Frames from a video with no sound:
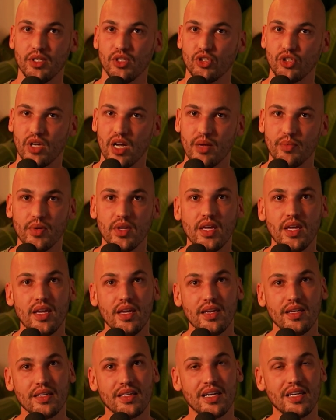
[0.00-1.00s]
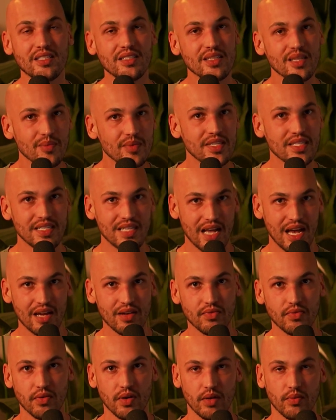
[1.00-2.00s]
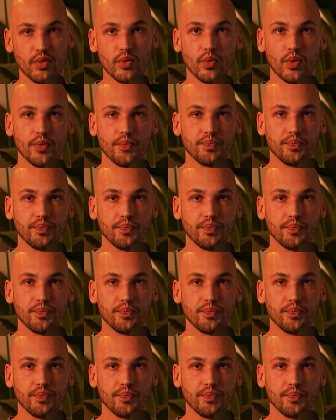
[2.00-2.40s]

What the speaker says: shop, custom is not for everyone.